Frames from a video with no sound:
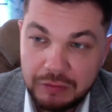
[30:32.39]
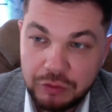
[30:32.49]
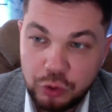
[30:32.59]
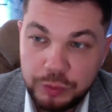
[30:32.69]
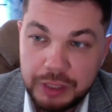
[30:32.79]

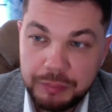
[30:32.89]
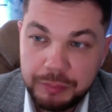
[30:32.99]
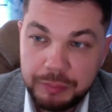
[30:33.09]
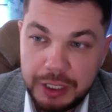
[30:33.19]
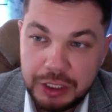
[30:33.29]

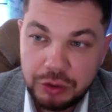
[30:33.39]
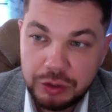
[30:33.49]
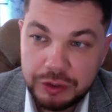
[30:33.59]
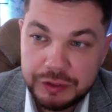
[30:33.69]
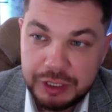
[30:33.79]
UST
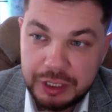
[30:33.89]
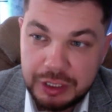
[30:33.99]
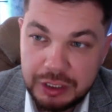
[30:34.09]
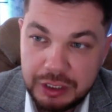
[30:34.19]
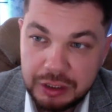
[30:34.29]
group of
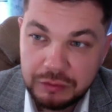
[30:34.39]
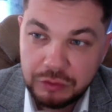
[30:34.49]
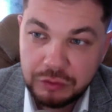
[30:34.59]
companies